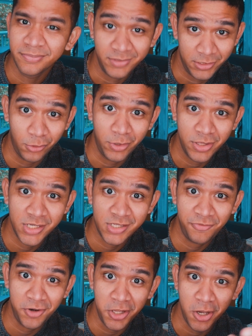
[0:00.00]
So in
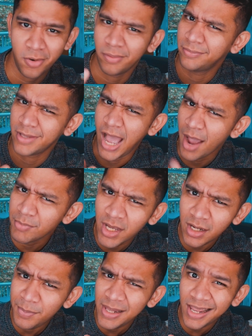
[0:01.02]
this video, I'm
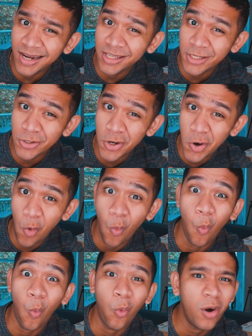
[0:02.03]
gonna be letting you
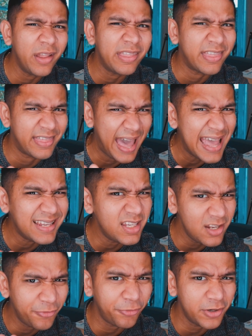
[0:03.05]
know what that
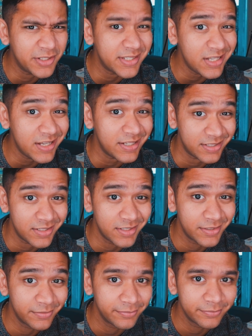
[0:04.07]
difference
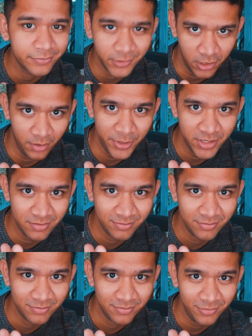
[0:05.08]
is. Come in
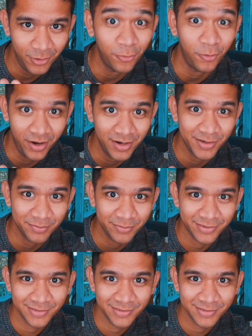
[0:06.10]
right up.